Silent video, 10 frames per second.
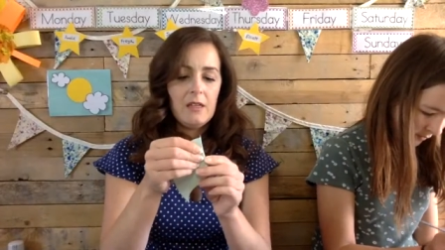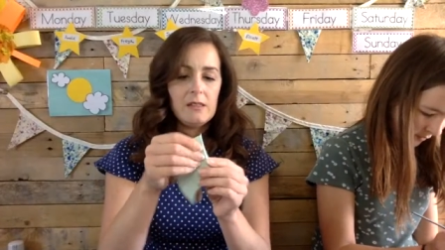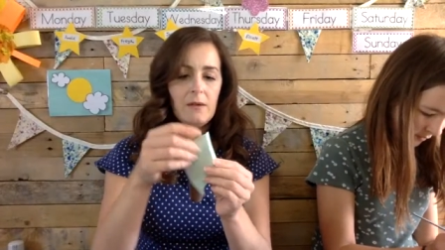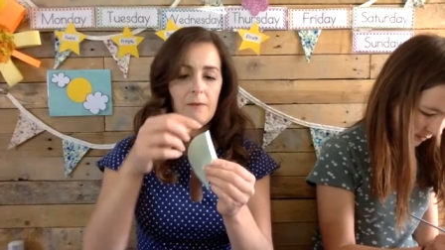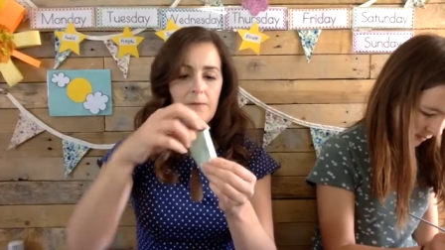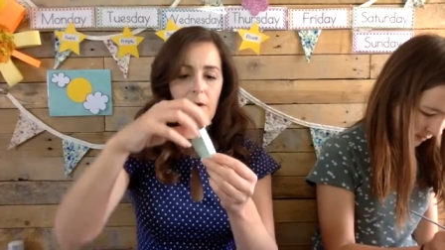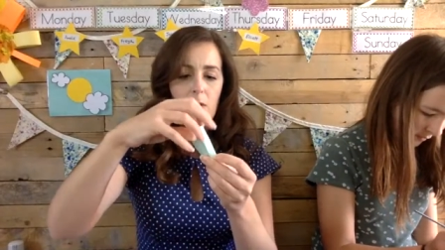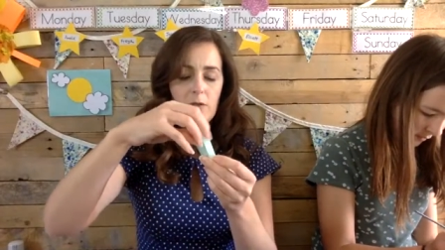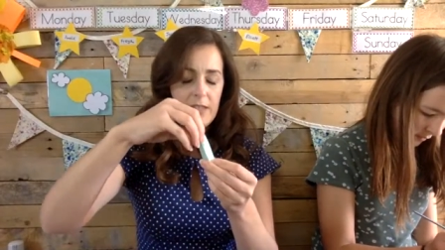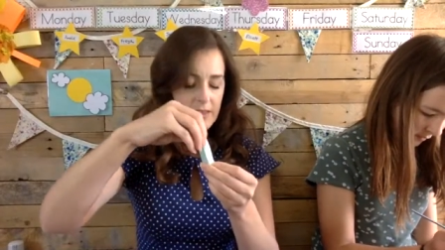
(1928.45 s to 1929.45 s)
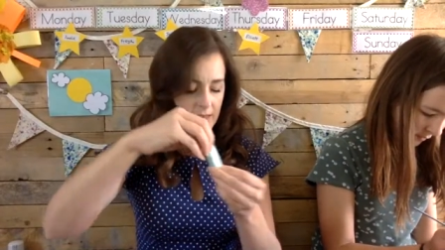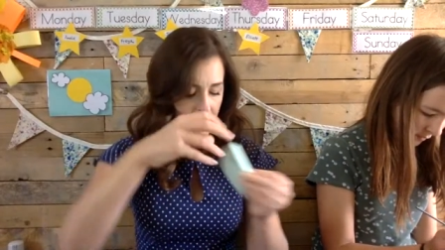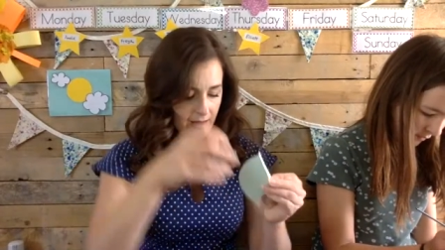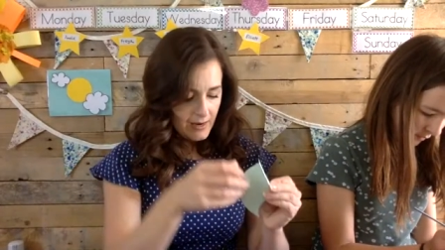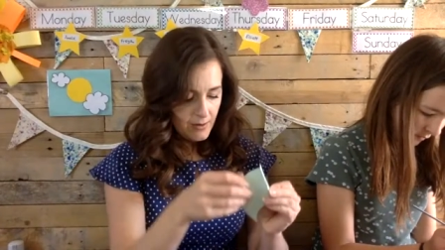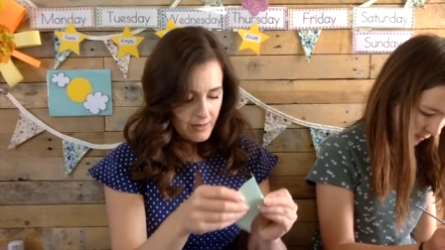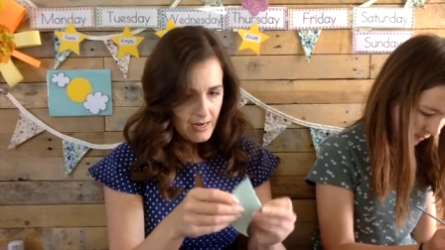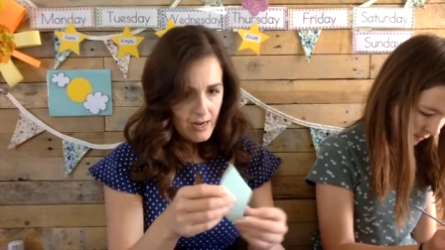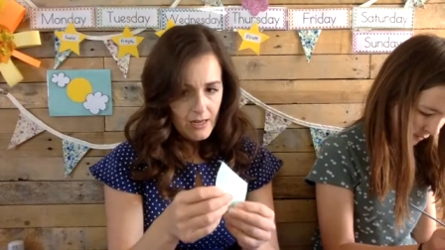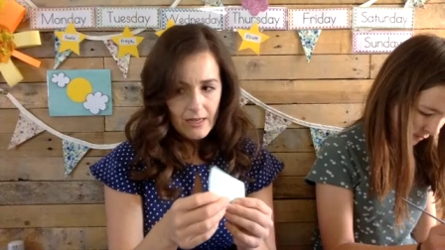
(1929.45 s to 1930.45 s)
So I folded that and I'm
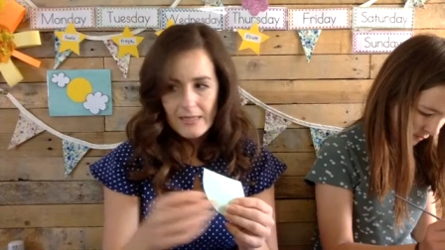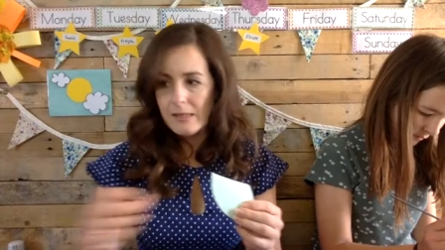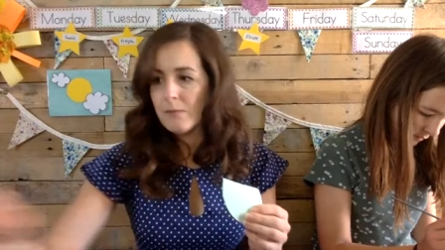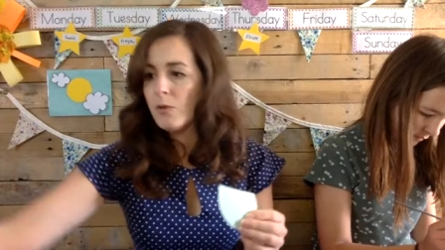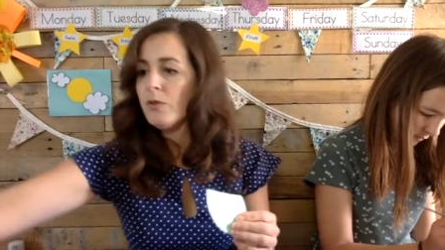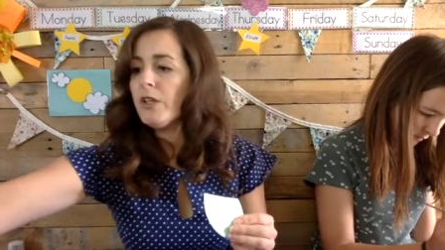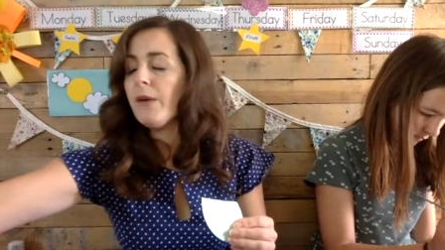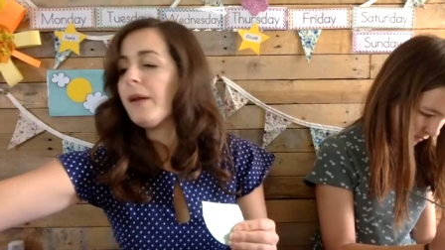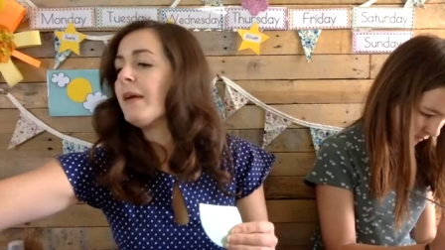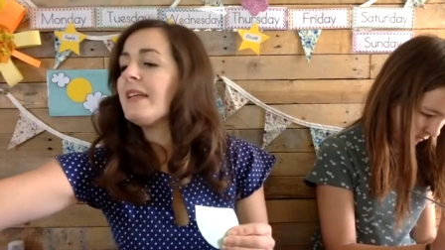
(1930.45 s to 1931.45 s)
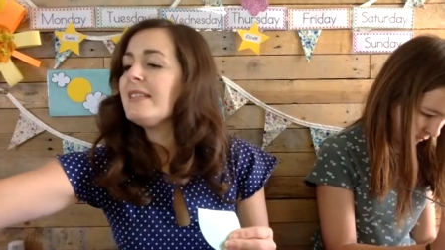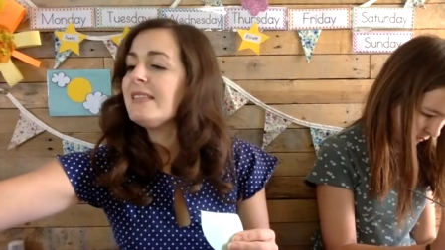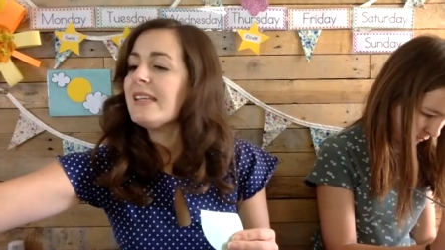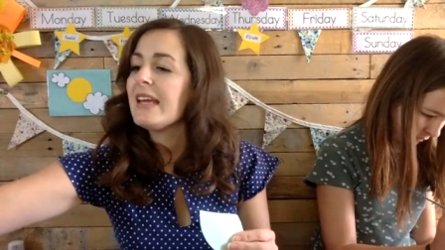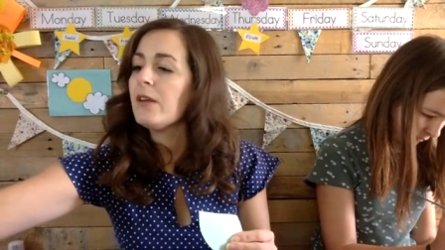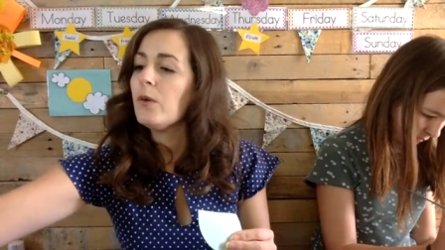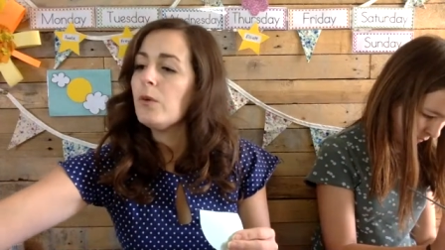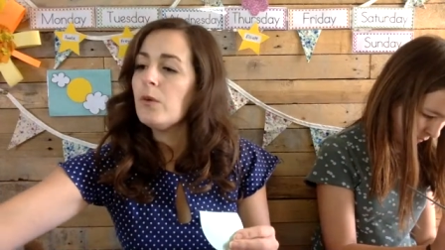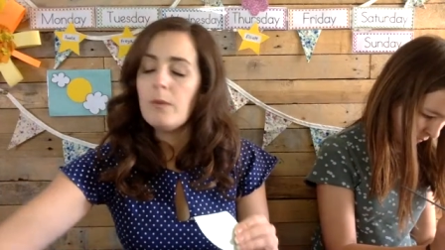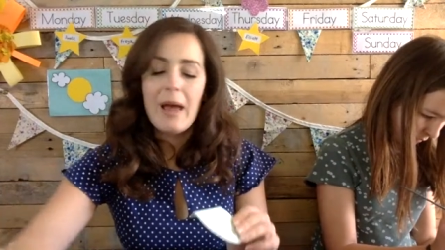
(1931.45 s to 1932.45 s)
going to get some more glue and I'm going to stick it
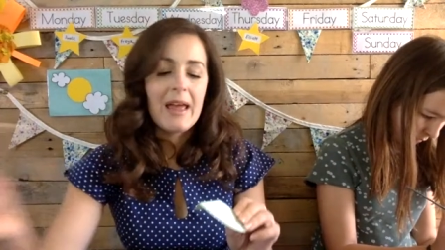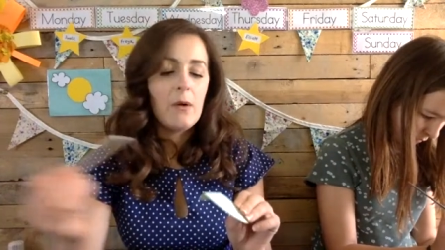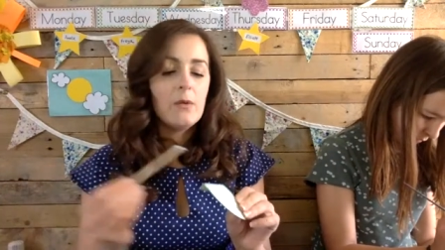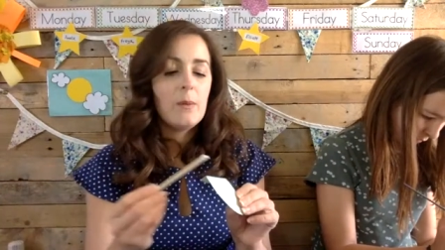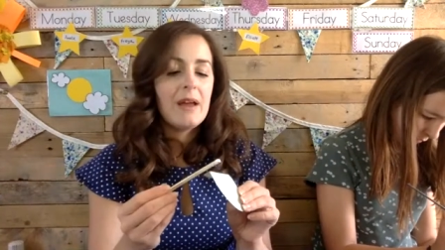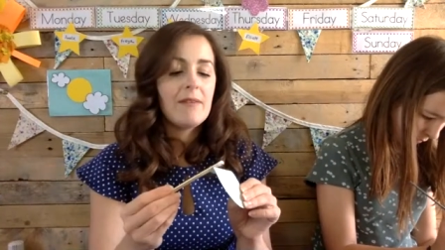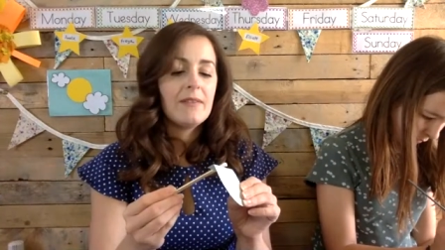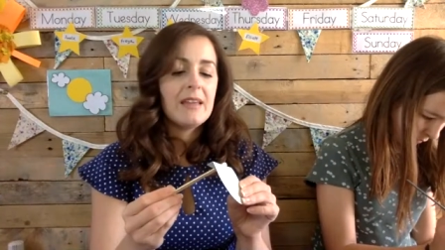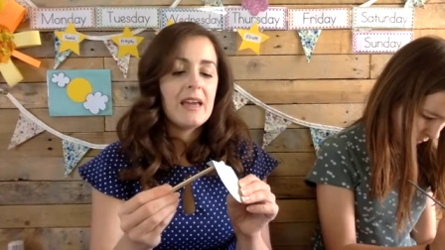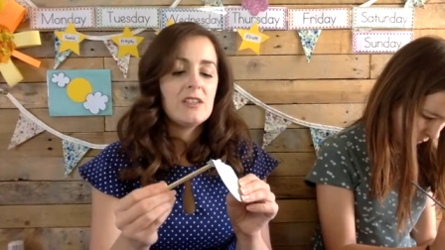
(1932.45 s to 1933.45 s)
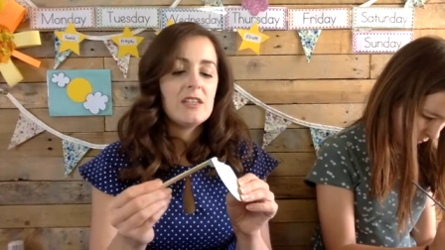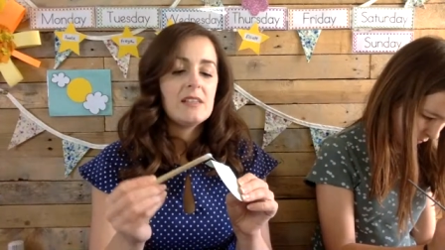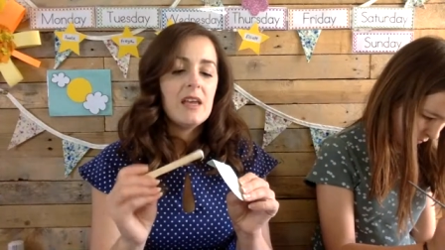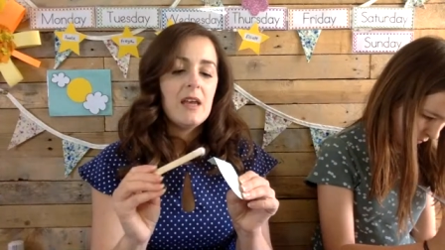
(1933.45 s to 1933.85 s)
all the way, all the way around the edges.